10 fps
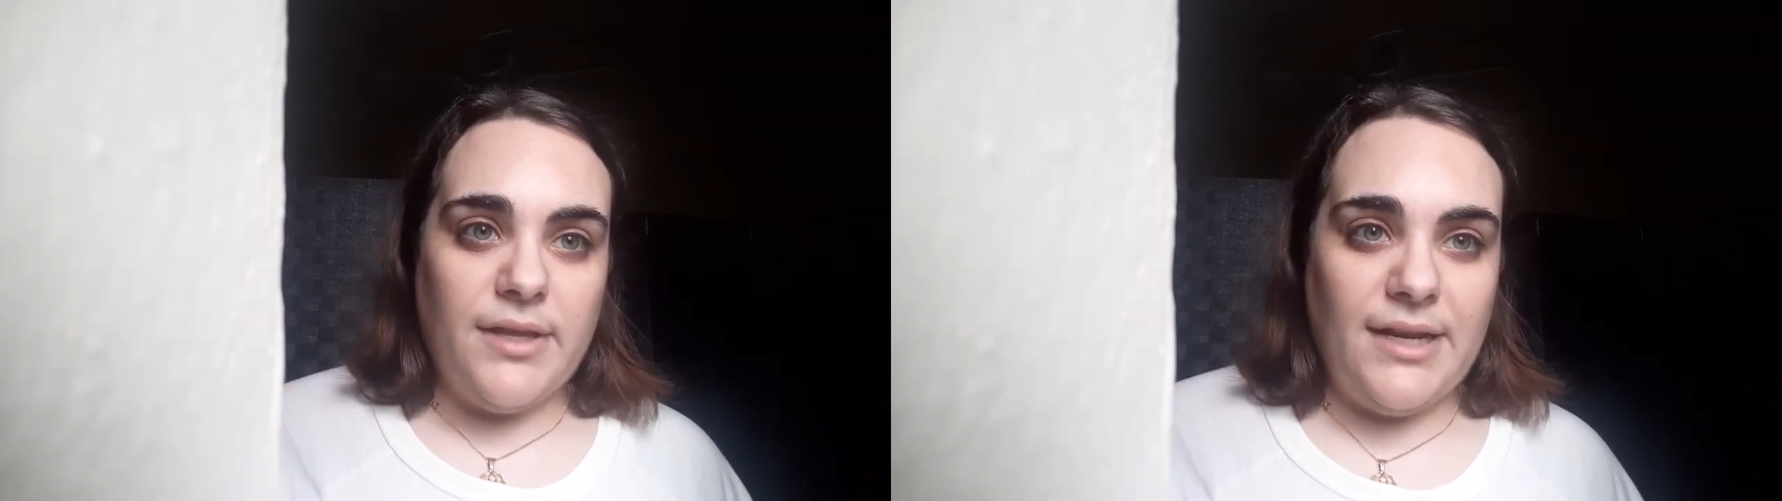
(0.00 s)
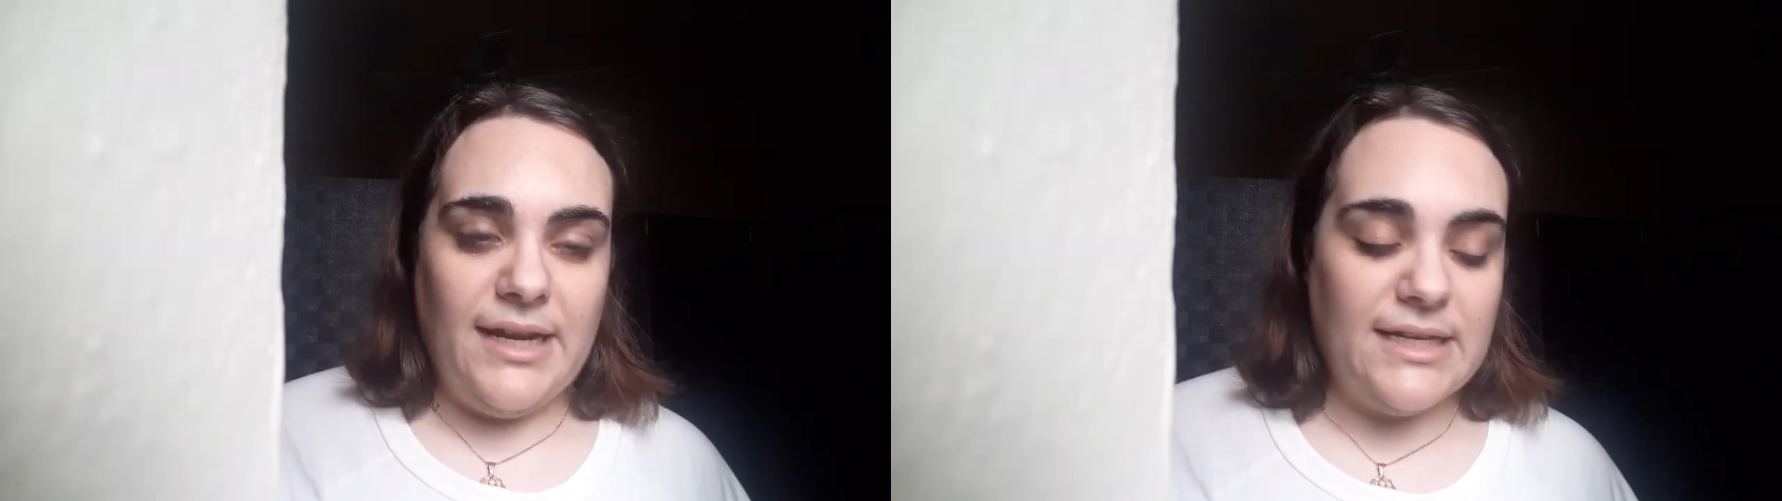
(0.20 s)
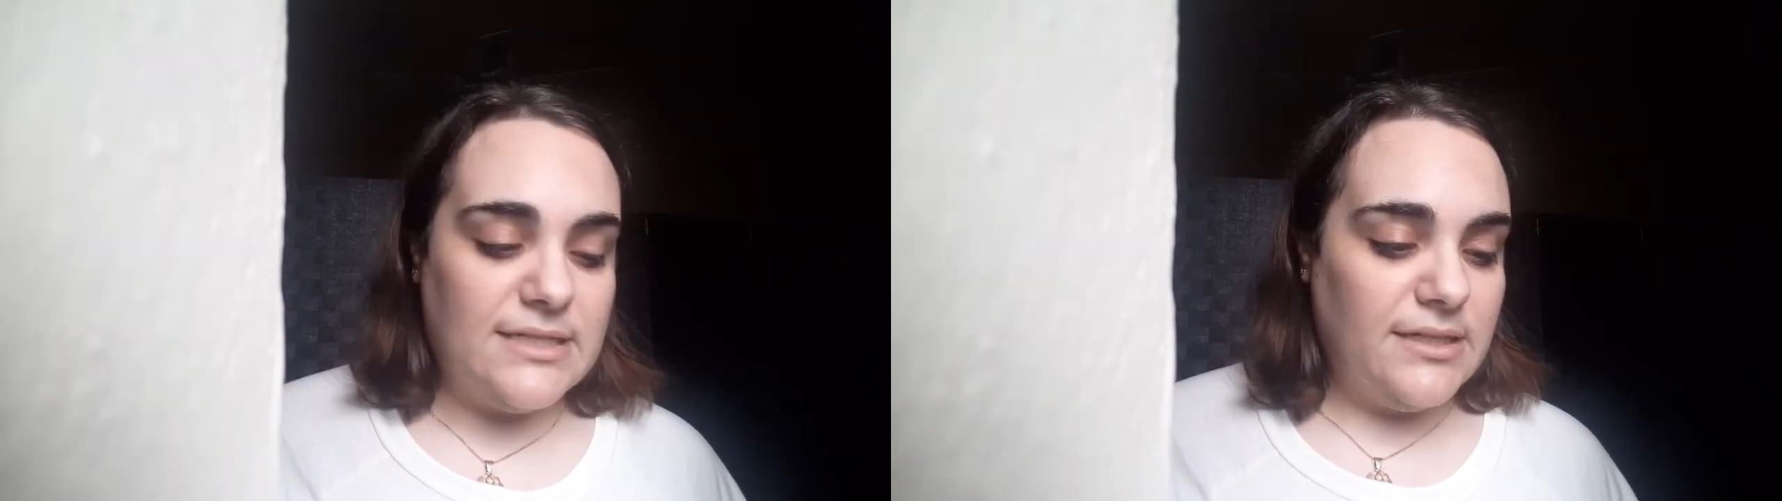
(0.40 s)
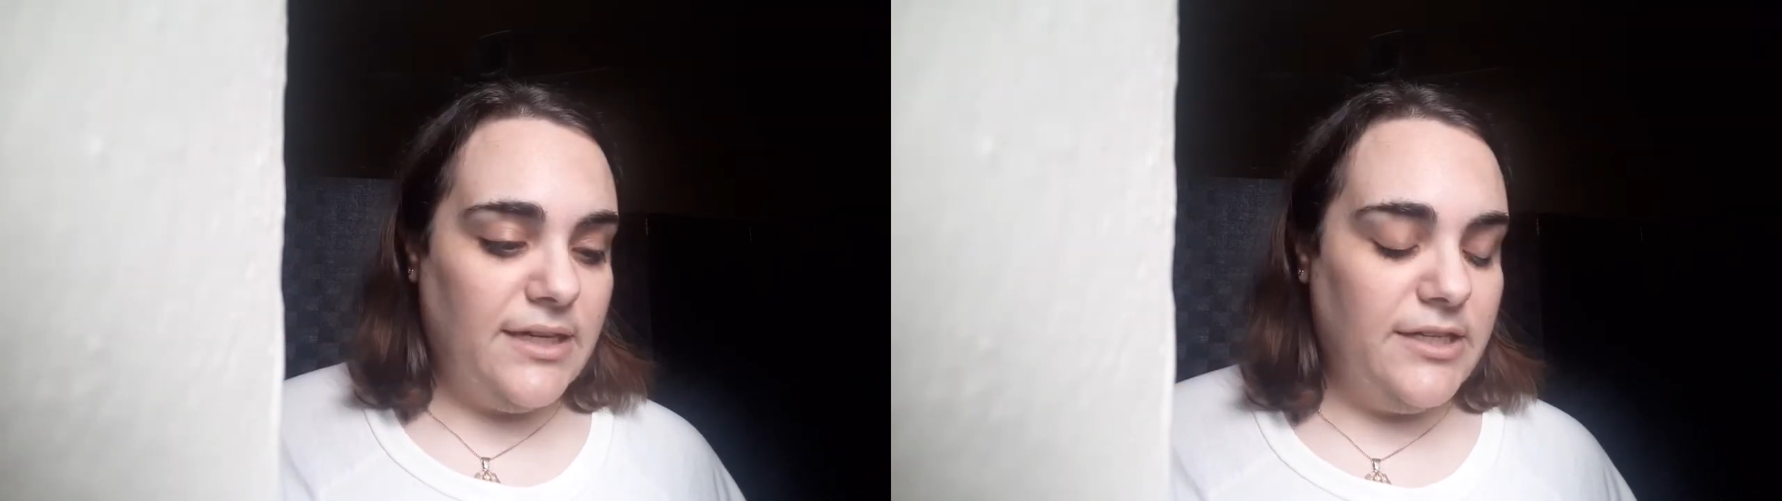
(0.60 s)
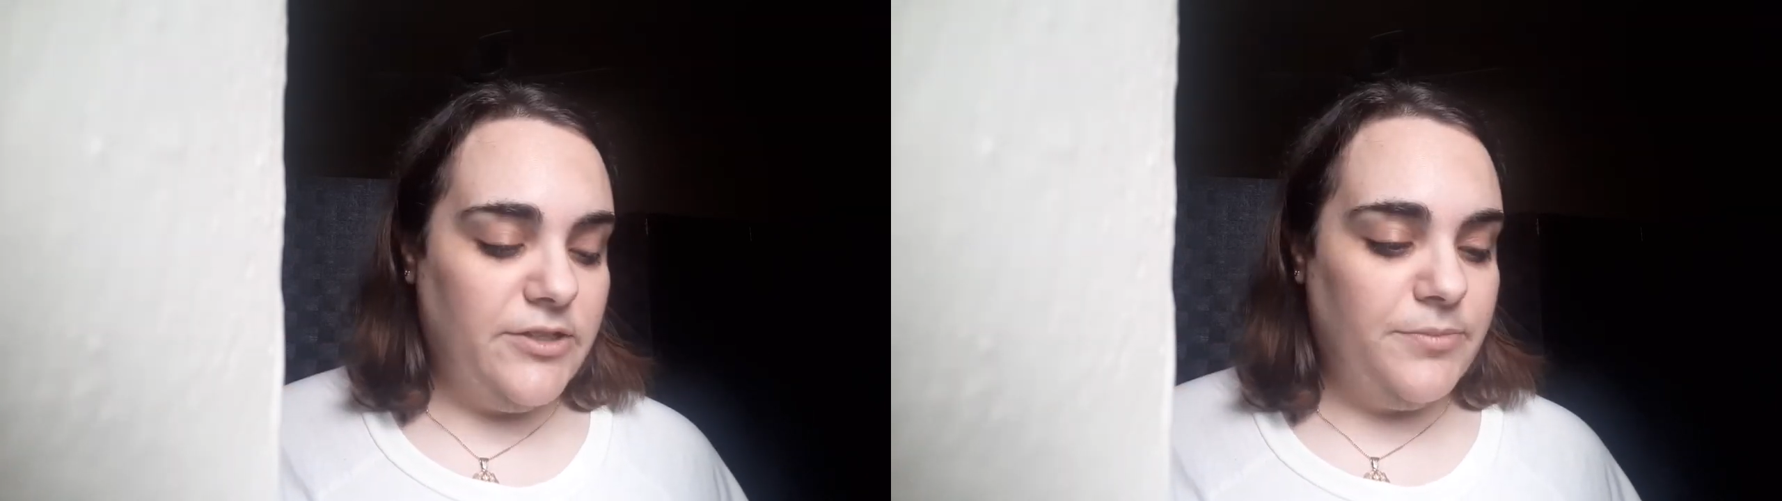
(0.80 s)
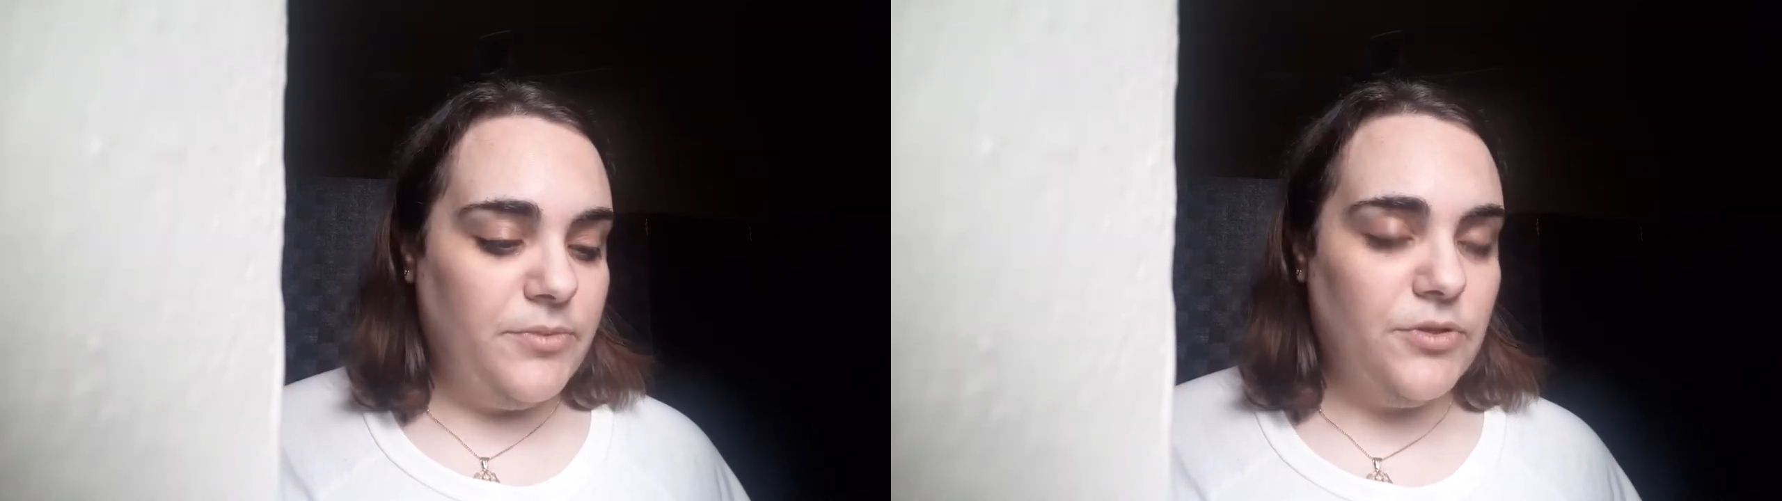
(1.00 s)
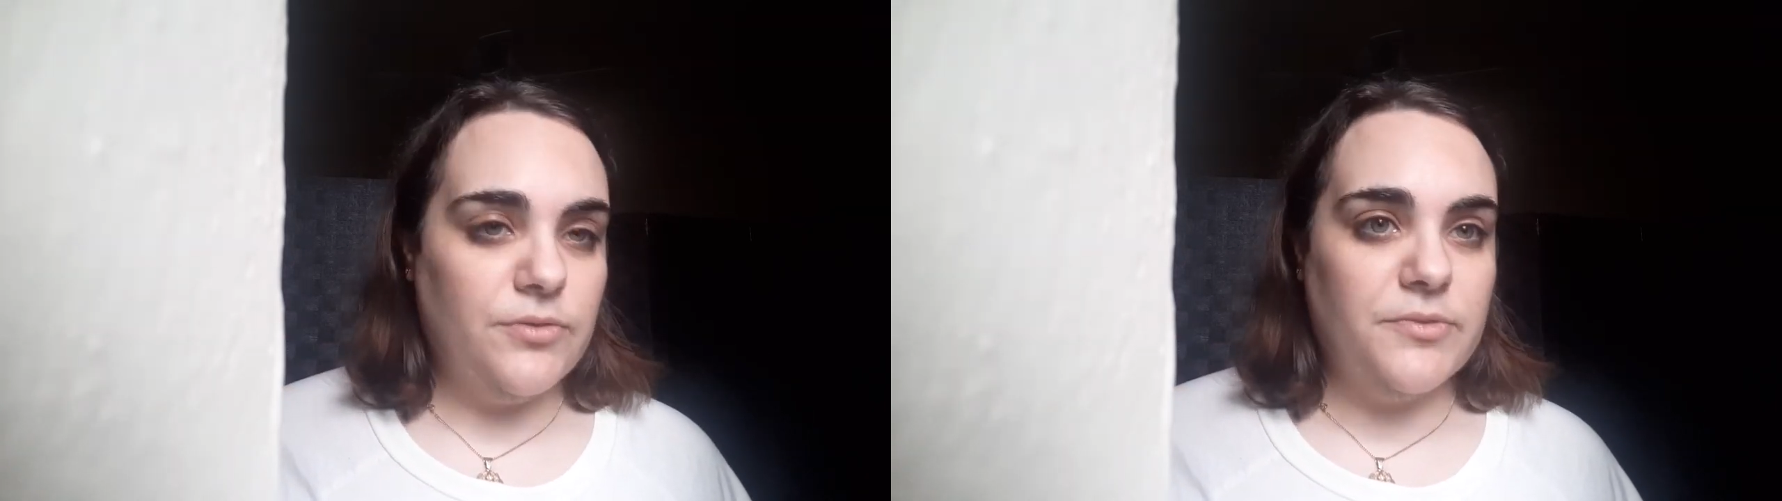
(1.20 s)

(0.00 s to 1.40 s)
Next item,